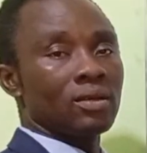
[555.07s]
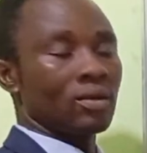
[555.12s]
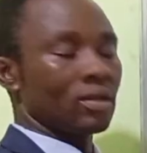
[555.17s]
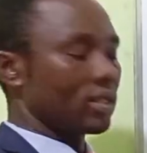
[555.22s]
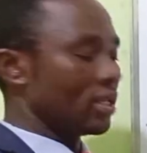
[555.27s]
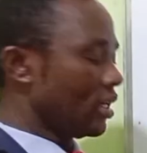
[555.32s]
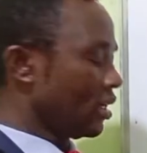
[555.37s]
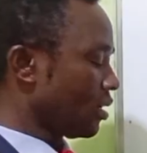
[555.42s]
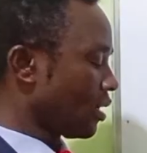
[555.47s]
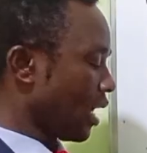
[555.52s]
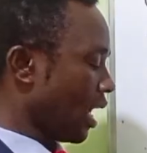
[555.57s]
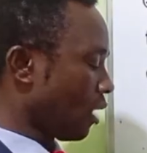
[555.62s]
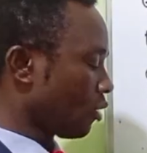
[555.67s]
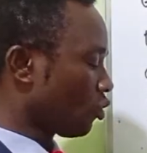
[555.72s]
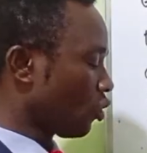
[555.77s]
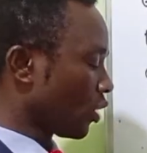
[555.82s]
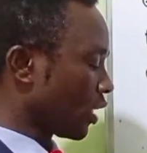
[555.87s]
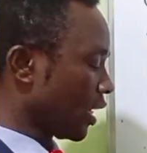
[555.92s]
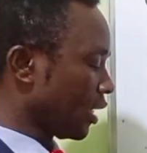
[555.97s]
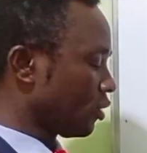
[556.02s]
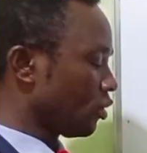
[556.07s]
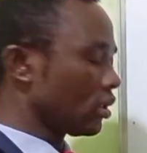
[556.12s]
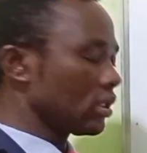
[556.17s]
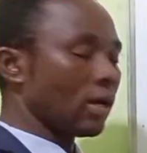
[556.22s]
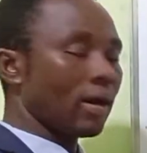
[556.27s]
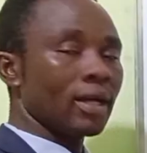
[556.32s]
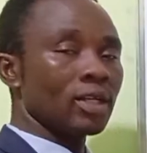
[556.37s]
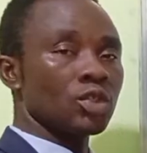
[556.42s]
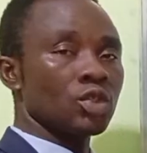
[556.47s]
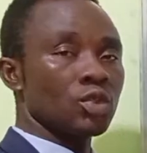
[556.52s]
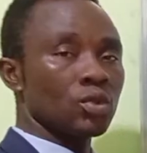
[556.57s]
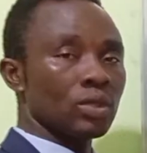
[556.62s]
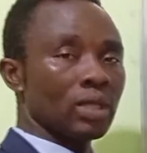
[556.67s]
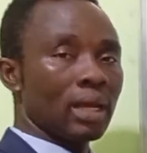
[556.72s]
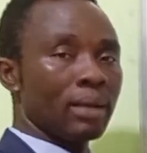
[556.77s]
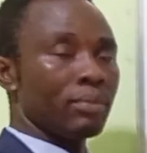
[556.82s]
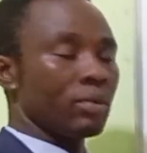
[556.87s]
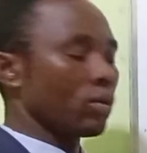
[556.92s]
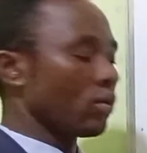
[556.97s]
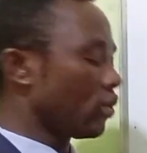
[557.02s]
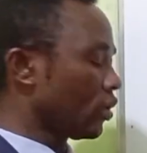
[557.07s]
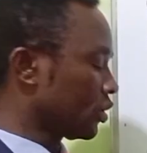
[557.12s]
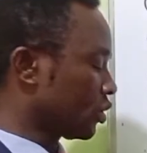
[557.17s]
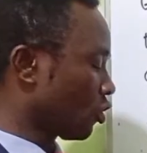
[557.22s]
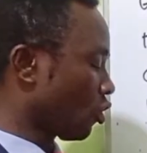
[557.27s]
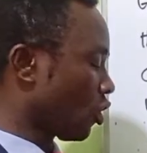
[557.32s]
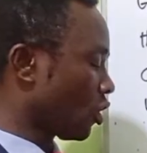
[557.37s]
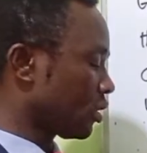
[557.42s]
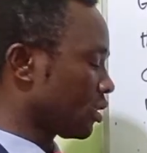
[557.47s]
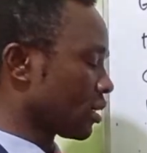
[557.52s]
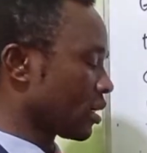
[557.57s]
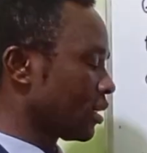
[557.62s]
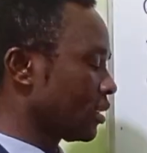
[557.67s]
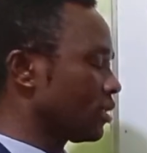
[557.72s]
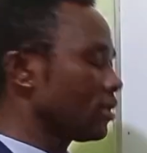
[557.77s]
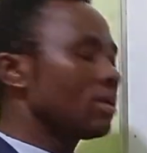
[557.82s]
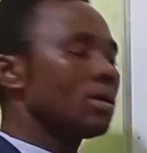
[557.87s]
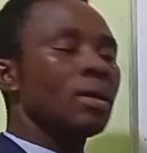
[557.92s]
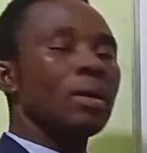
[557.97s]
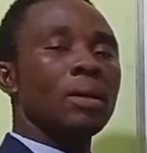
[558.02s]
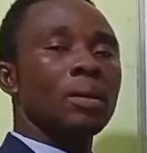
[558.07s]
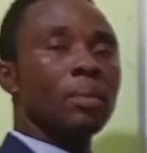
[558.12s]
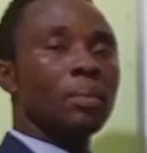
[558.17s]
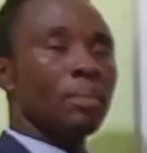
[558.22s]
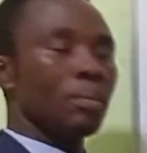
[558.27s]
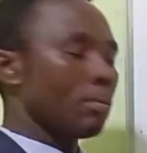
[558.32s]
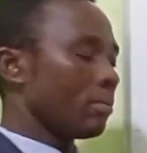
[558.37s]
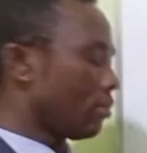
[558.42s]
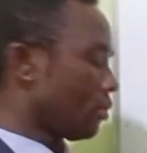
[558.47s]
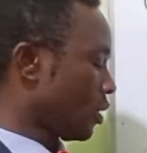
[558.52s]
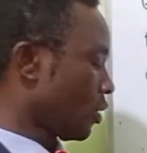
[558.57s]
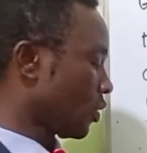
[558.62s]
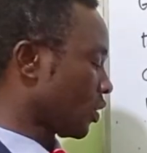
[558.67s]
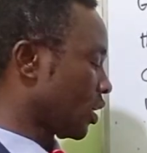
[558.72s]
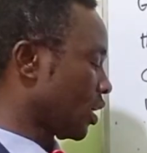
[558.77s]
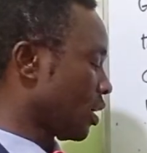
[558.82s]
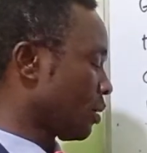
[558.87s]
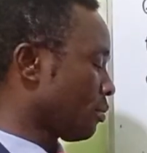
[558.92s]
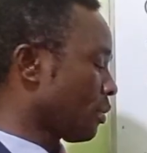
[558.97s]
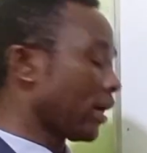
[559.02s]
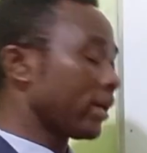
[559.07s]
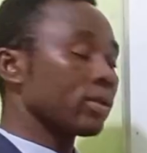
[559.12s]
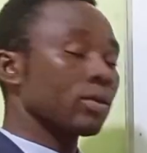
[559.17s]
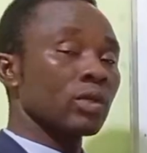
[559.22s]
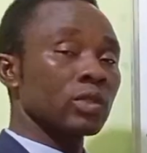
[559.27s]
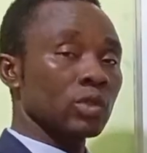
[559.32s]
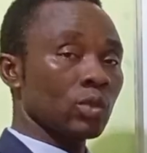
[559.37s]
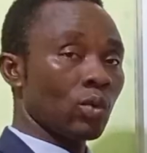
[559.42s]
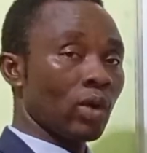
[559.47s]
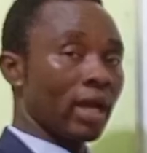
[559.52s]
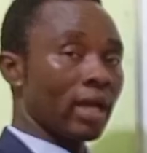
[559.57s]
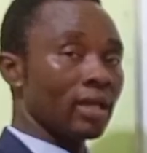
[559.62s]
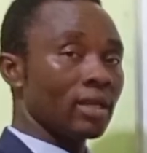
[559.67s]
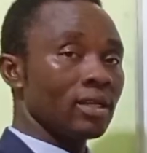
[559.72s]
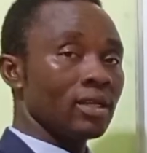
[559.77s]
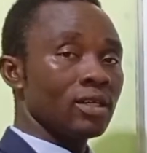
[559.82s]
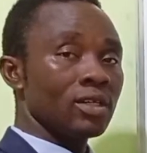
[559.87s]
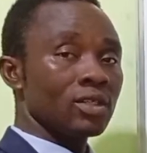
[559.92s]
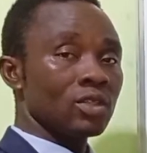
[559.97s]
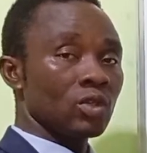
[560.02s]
okay, how to get the other one should not be what? 100, okay, minus y.